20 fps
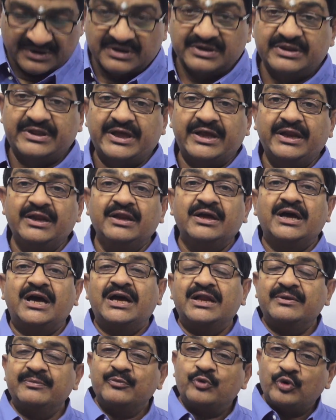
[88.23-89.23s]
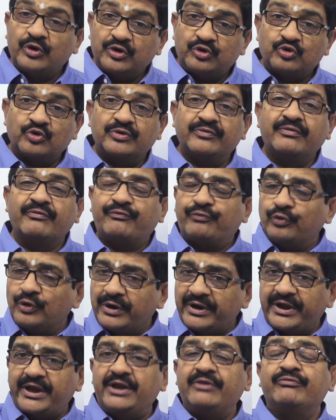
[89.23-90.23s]
Then I am going to give you full
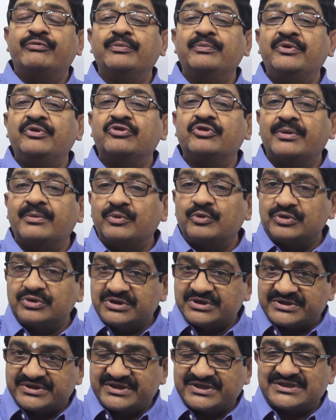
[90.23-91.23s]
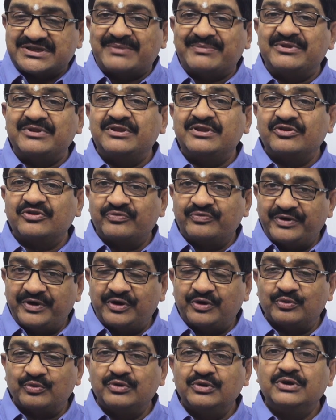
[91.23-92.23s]
information about this exam in this
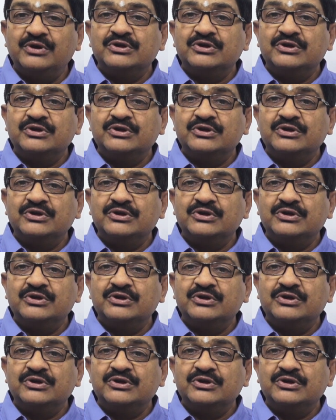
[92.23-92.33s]
video.